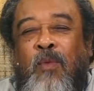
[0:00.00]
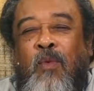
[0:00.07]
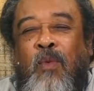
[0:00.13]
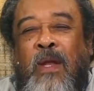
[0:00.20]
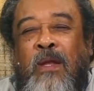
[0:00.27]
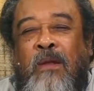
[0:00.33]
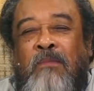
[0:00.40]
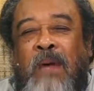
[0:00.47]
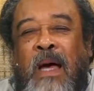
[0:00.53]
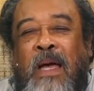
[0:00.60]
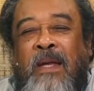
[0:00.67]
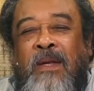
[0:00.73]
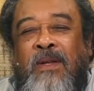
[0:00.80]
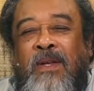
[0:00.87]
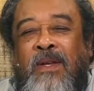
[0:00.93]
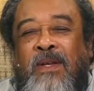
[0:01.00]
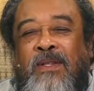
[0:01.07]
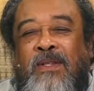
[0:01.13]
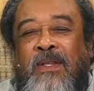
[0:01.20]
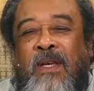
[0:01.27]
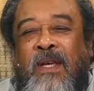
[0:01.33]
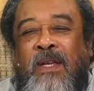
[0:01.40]
When the mind
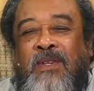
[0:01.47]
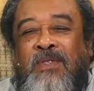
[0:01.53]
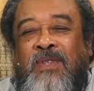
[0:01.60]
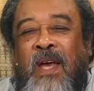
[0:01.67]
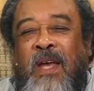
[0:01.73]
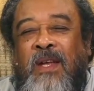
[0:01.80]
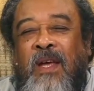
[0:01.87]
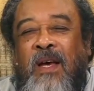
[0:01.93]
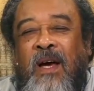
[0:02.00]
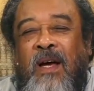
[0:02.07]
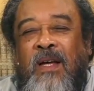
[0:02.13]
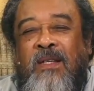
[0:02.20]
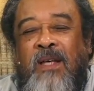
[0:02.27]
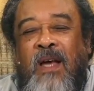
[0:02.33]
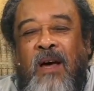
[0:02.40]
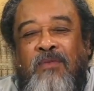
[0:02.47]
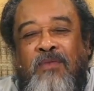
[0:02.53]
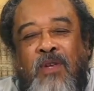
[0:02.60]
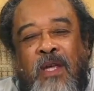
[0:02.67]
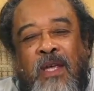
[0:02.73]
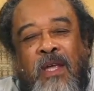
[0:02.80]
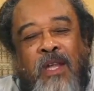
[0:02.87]
is inside the heart,
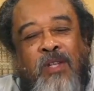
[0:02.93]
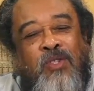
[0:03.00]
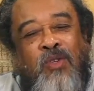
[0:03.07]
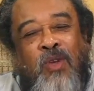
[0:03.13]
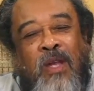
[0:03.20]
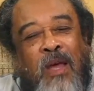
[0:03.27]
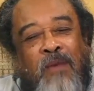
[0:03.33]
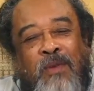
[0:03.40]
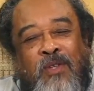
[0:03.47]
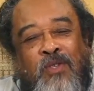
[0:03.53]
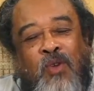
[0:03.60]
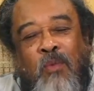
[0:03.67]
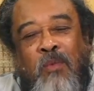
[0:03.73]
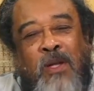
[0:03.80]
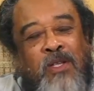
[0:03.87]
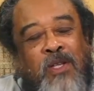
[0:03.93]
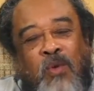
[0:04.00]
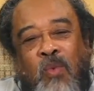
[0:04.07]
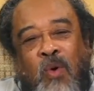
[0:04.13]
after he gets to love it so much, he